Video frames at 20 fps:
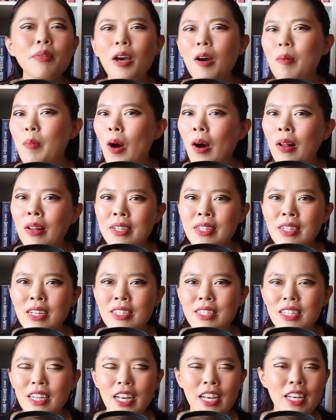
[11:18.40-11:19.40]

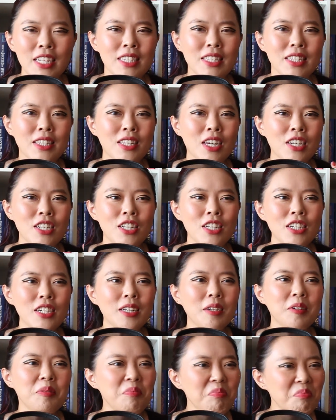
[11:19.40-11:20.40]
politics is such
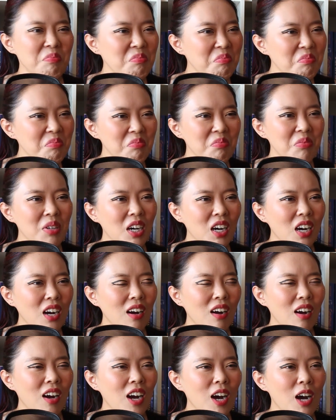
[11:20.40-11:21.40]
a
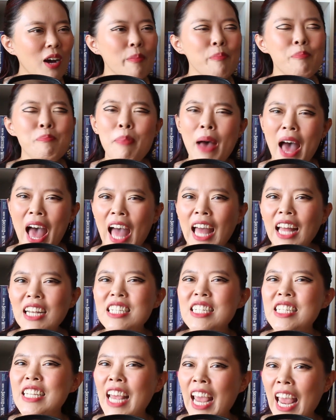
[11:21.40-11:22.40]
bad
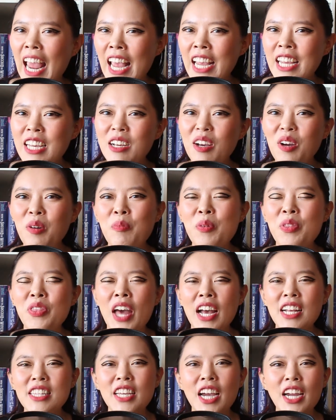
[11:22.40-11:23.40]
take, but
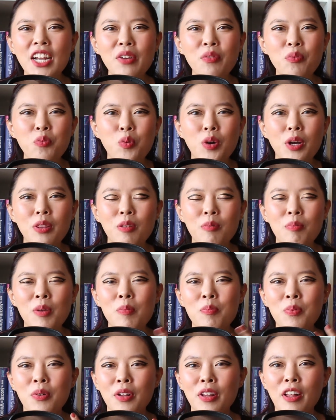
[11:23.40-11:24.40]
that's kind of what the
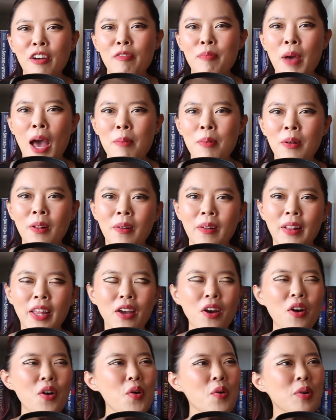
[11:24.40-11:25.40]
people of Babel are like,
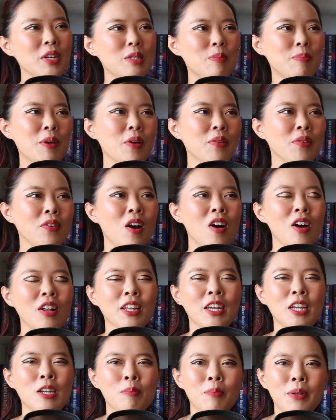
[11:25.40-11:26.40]
oh, it's about
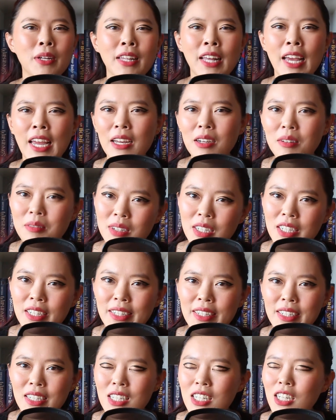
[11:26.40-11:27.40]
knowledge, but like,
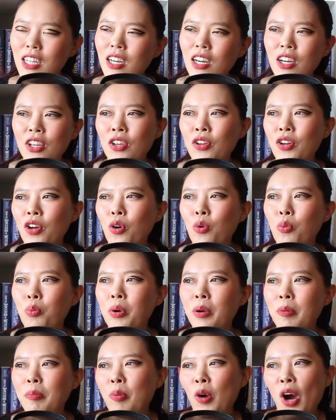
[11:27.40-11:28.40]

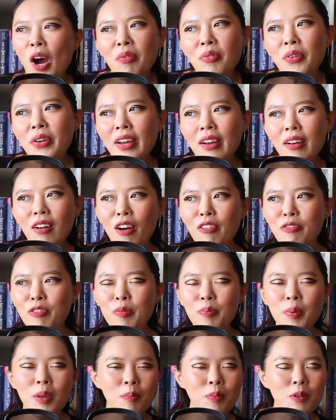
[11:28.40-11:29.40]
we're profiting off of
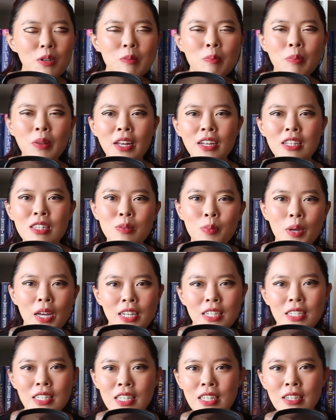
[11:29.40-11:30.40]
people's blood, sweat,
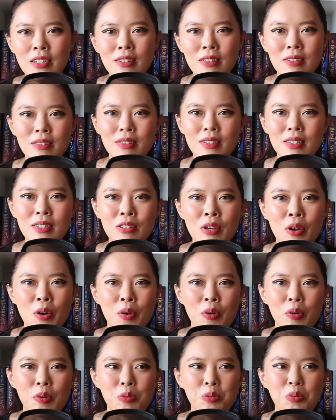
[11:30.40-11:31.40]
and tears.
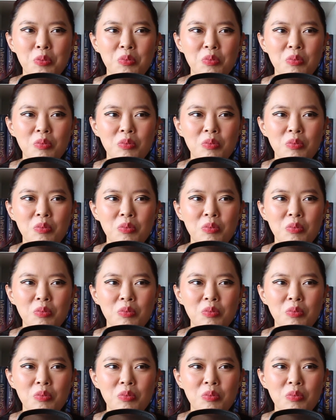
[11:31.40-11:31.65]
So,